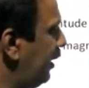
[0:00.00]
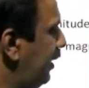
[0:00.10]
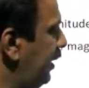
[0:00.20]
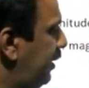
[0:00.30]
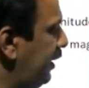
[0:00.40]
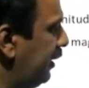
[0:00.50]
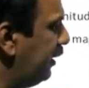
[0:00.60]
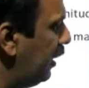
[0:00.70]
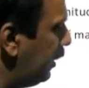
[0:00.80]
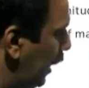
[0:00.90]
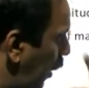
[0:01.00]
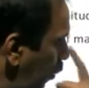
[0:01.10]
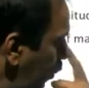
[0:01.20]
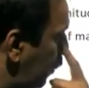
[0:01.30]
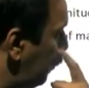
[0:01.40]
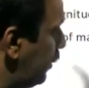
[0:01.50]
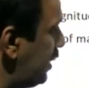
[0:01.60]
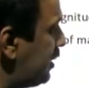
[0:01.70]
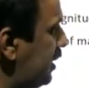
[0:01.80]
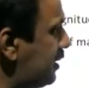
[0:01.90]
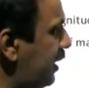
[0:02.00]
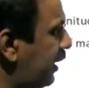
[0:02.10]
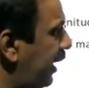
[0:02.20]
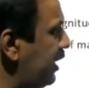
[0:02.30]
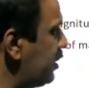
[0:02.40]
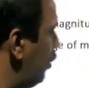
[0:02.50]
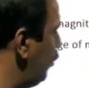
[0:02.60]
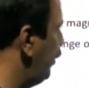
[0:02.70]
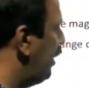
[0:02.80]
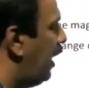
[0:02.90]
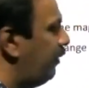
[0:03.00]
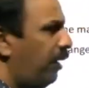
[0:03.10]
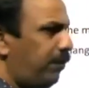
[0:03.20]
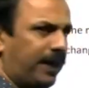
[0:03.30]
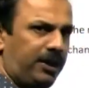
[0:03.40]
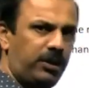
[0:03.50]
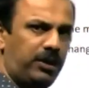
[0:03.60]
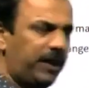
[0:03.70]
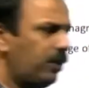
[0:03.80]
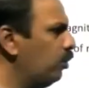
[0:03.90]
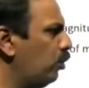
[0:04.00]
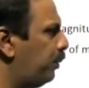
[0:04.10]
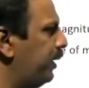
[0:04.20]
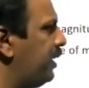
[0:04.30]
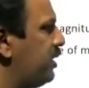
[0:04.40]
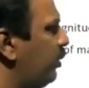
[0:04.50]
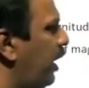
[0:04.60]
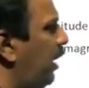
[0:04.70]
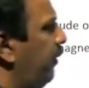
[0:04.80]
dt. Now, this is the case if you have a particular loop, that is you have